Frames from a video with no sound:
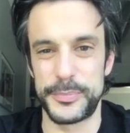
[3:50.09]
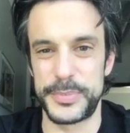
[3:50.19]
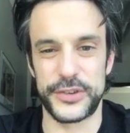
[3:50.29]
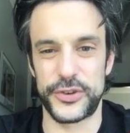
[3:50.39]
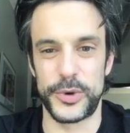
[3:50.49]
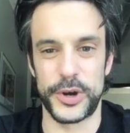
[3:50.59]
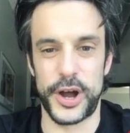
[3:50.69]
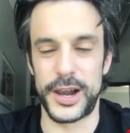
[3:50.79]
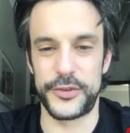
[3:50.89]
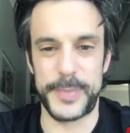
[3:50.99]
picture of what
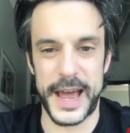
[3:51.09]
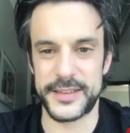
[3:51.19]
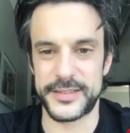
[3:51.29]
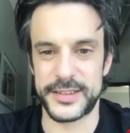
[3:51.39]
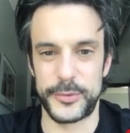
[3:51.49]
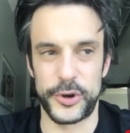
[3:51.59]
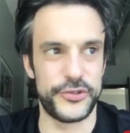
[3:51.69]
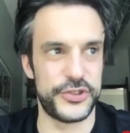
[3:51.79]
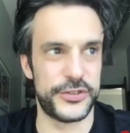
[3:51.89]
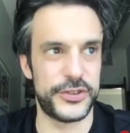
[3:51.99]
college basketball or
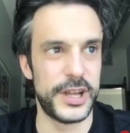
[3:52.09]
just